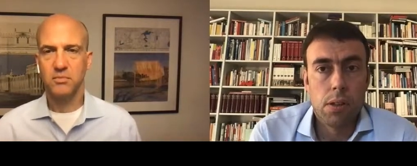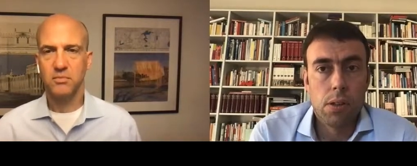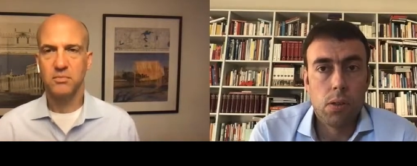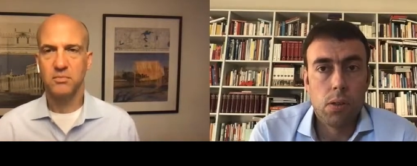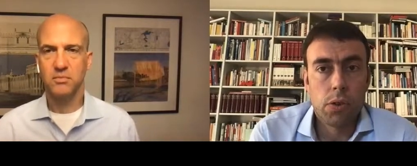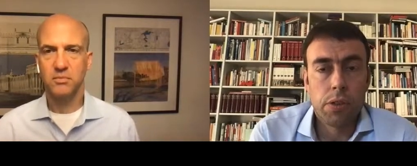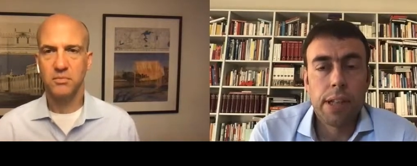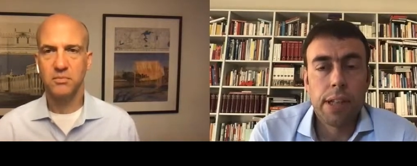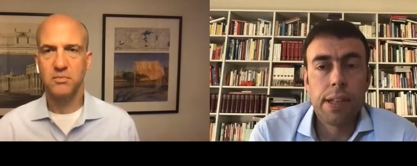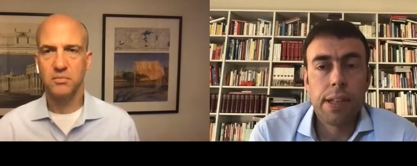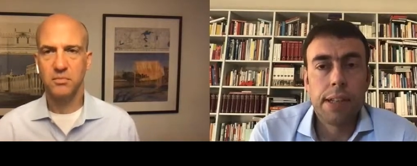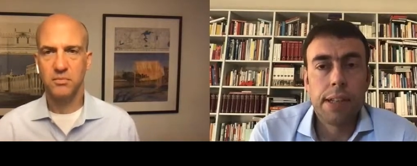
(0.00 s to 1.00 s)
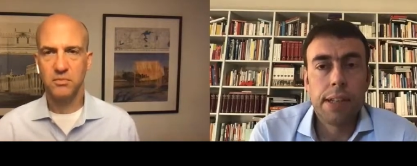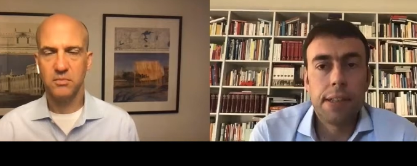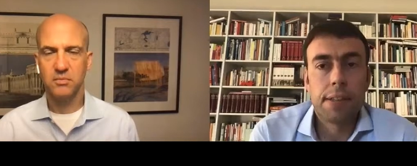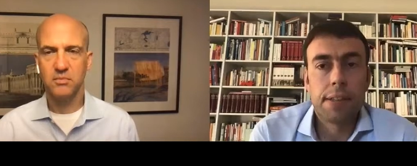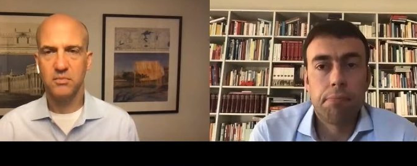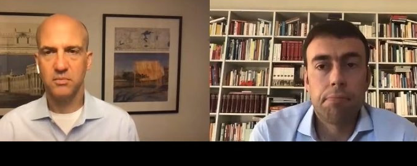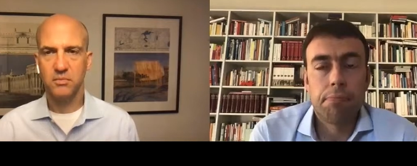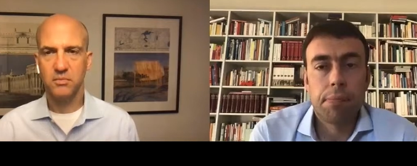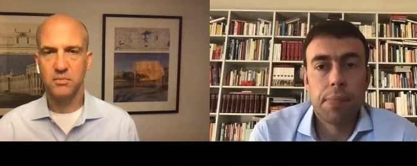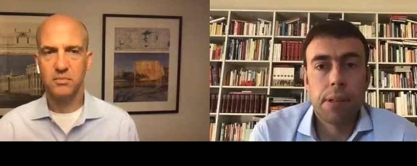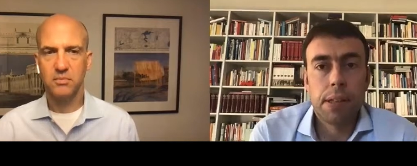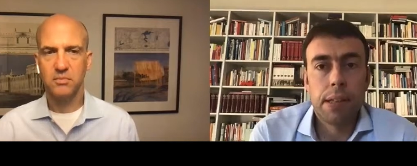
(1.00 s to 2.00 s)
Speaker 1: You're right. Um,
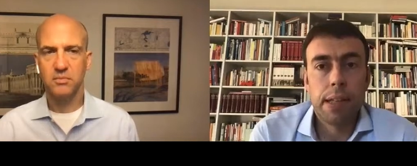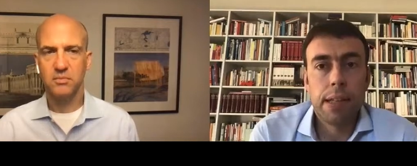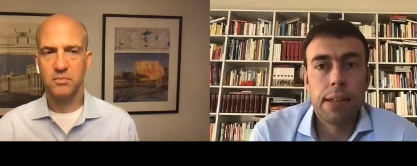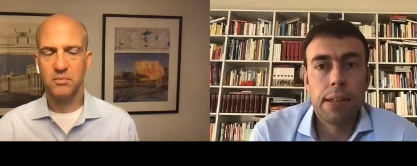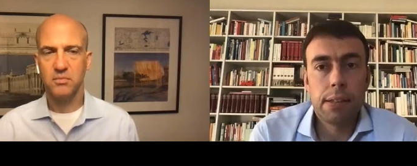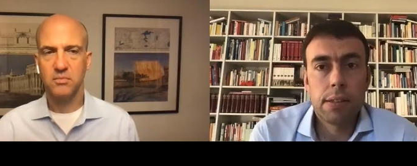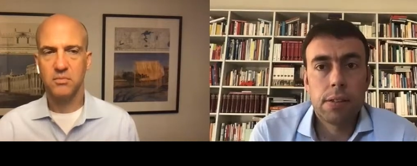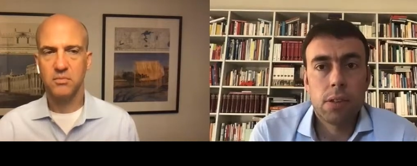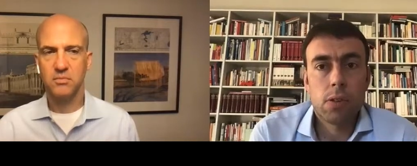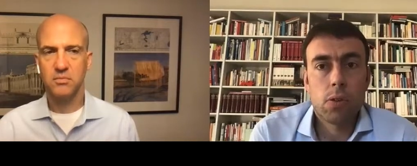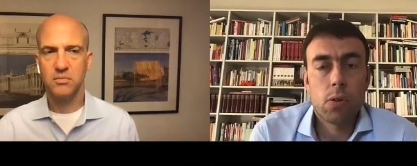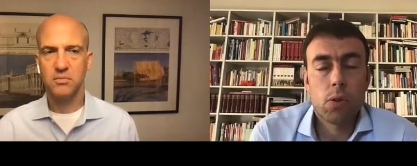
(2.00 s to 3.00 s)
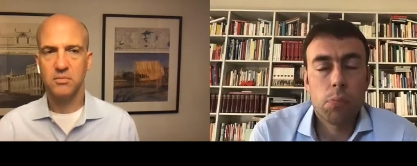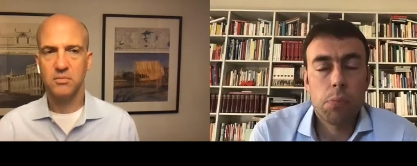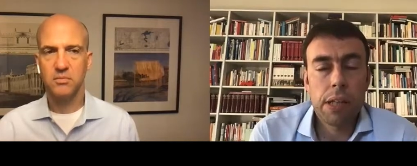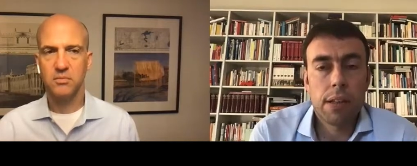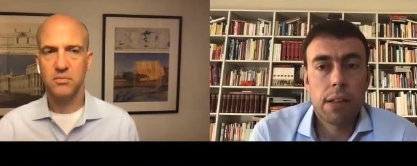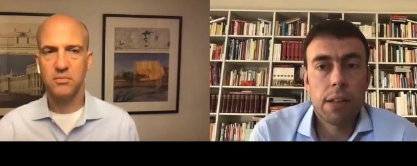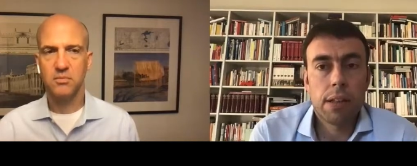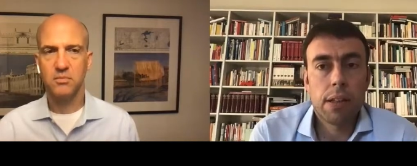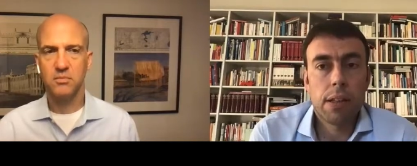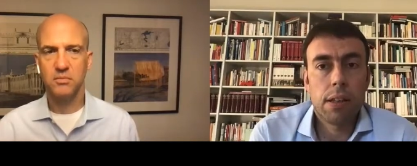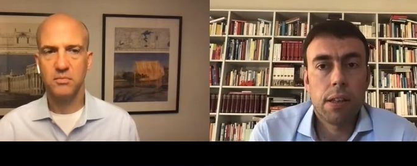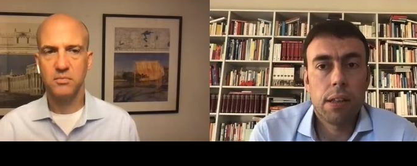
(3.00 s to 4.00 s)
there is not
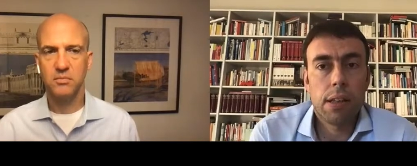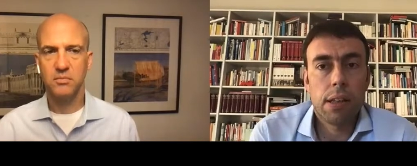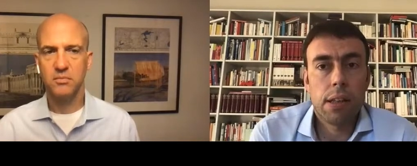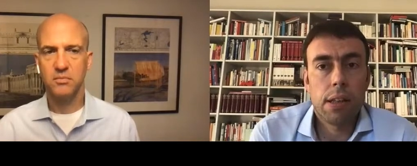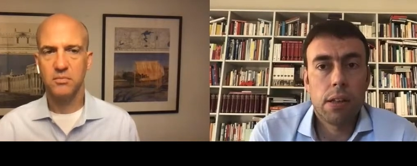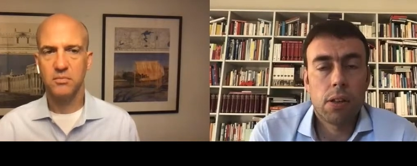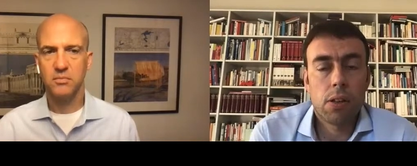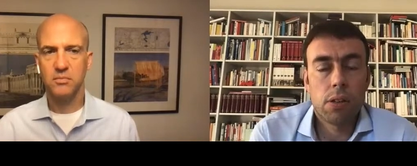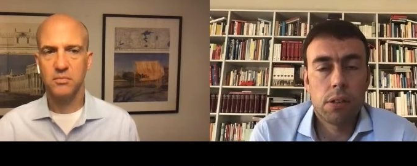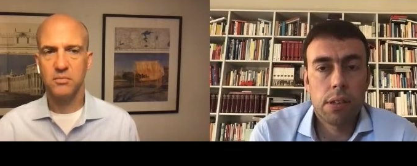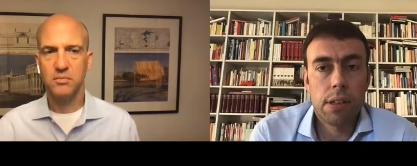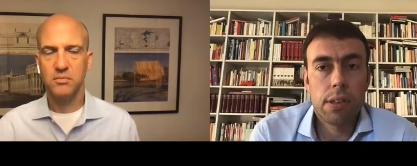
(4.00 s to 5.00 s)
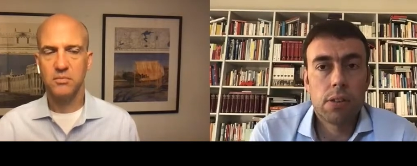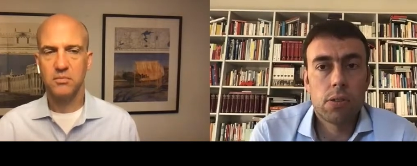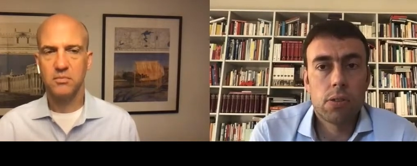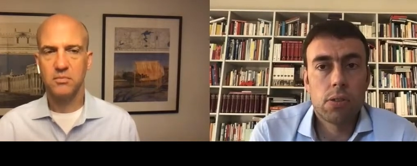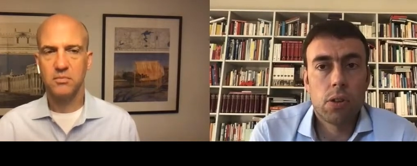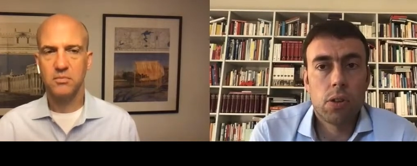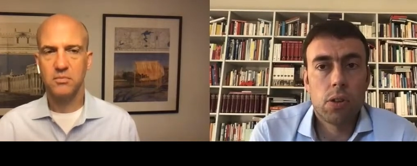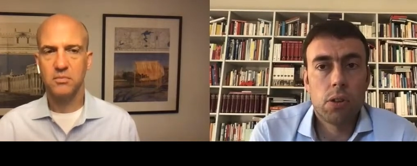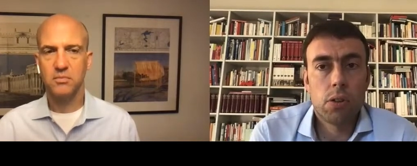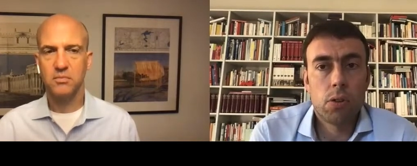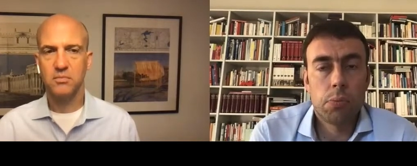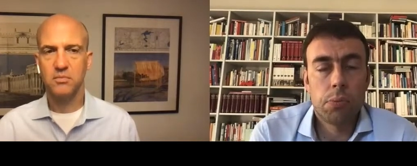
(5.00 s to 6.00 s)
automatically a consensus on
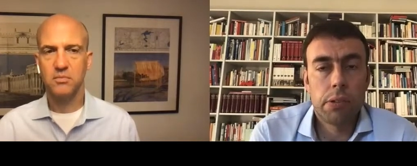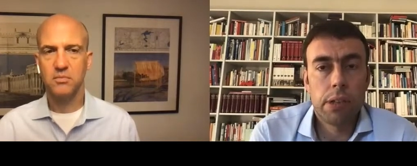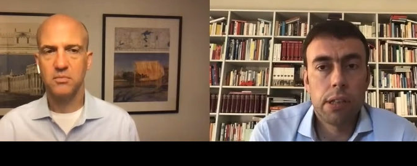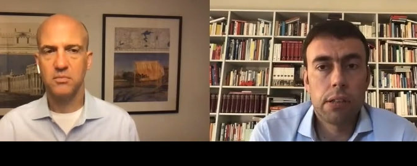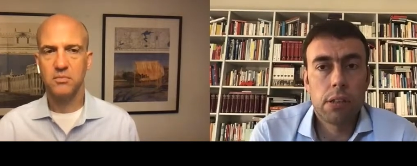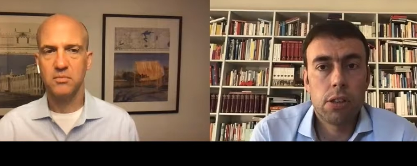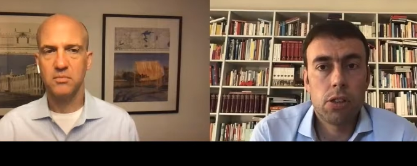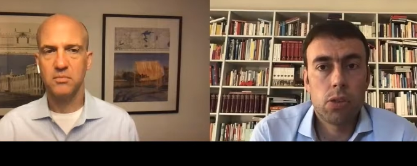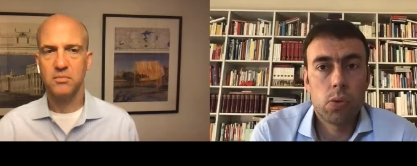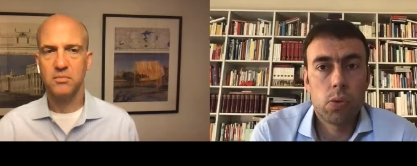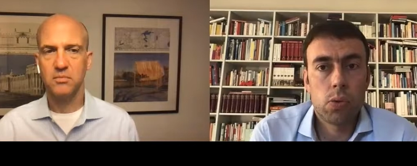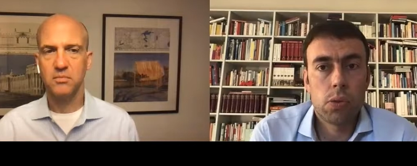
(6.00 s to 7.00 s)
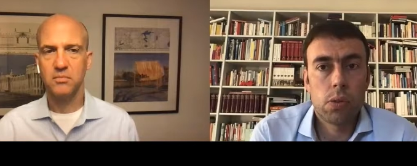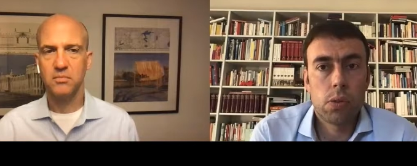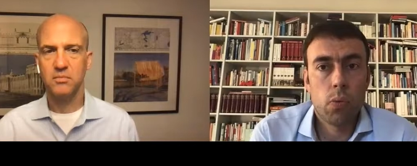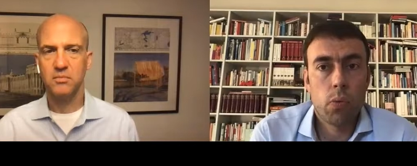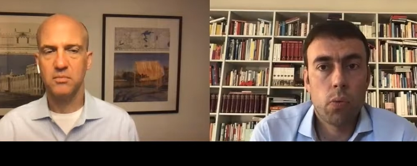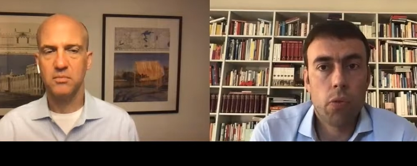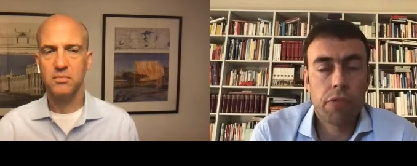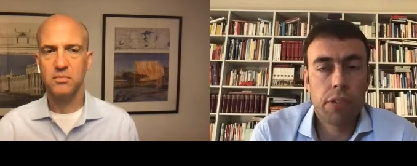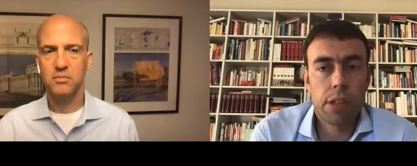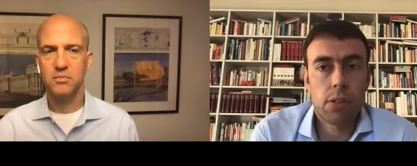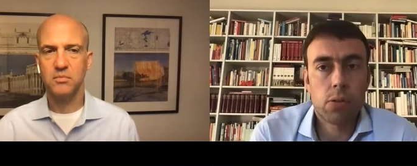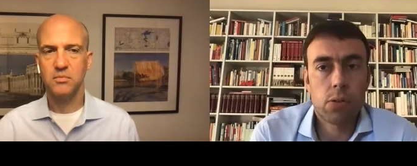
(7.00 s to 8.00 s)
human rights issues with
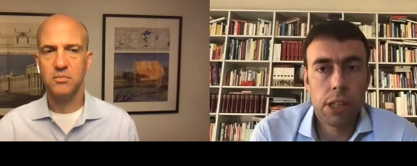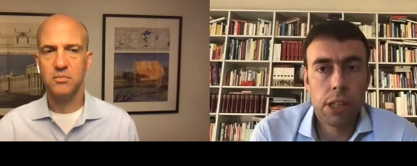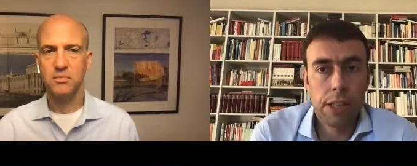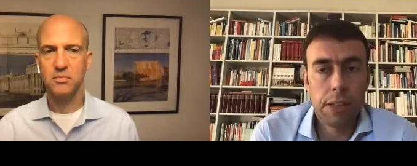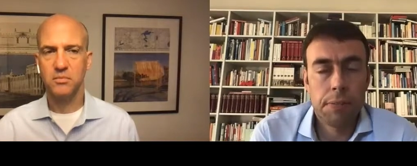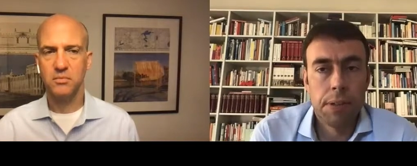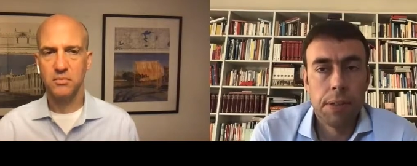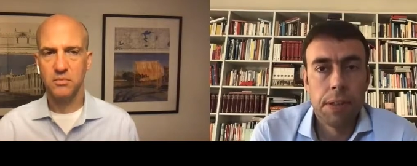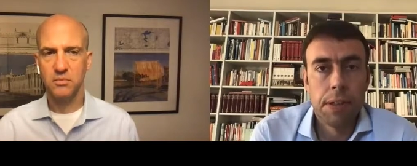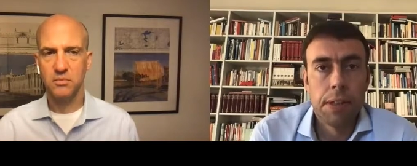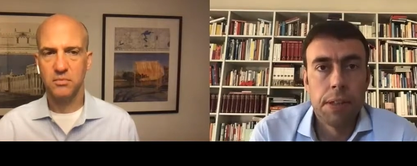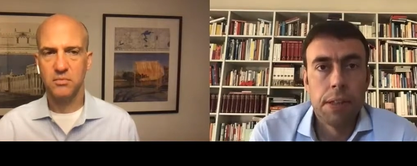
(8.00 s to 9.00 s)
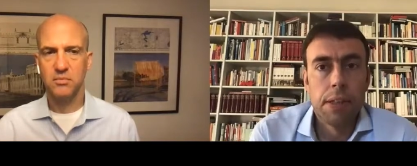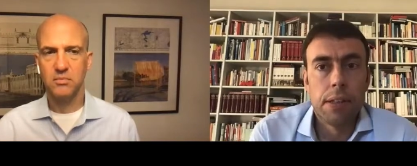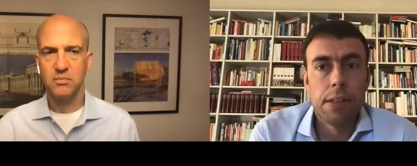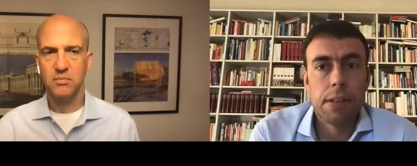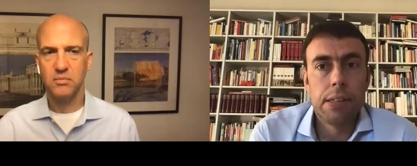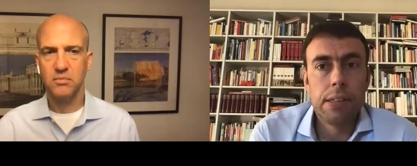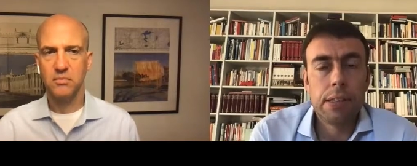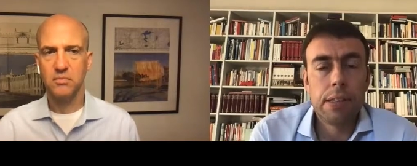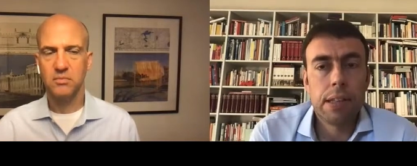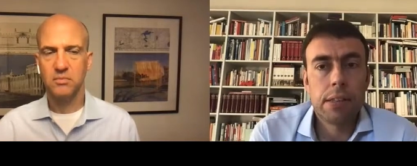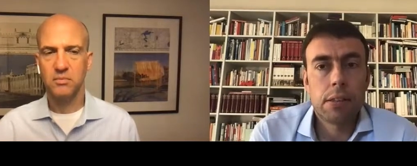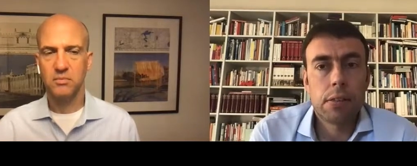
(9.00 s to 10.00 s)
regard to China. This
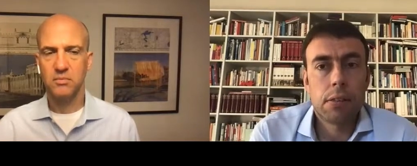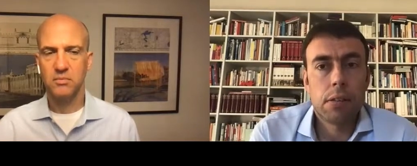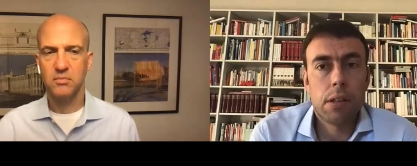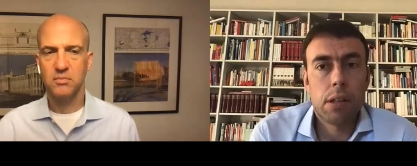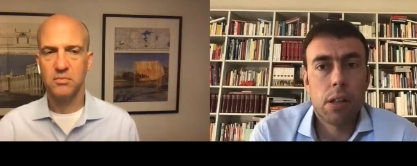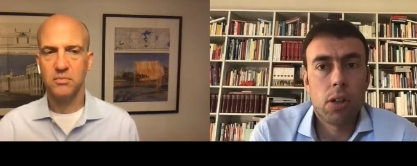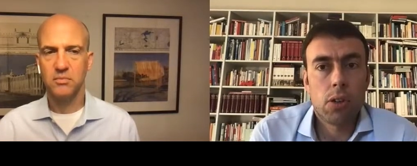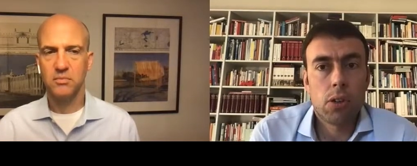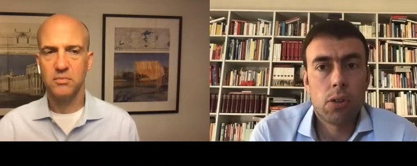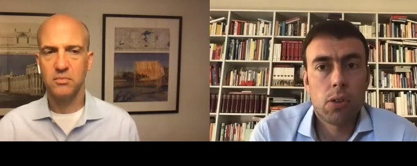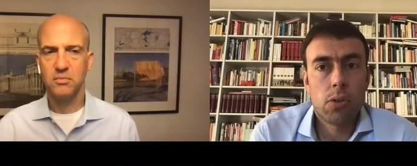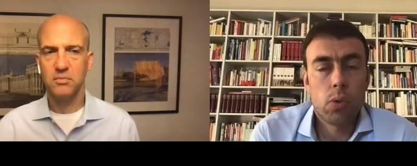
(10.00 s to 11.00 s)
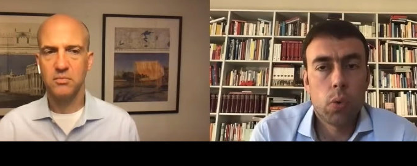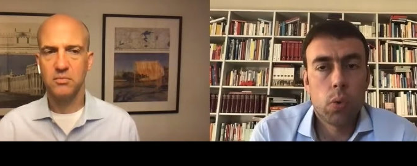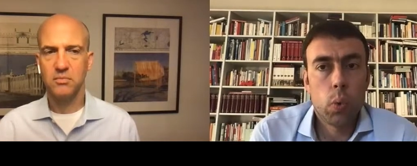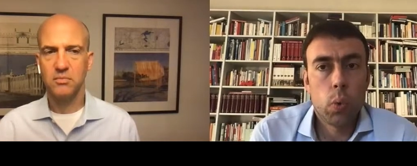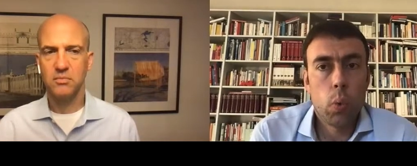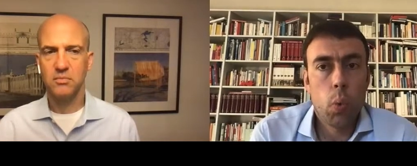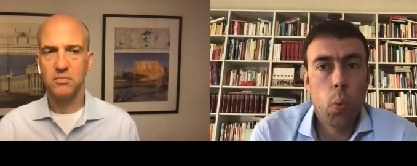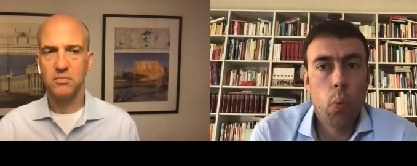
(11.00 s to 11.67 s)
has a lot to do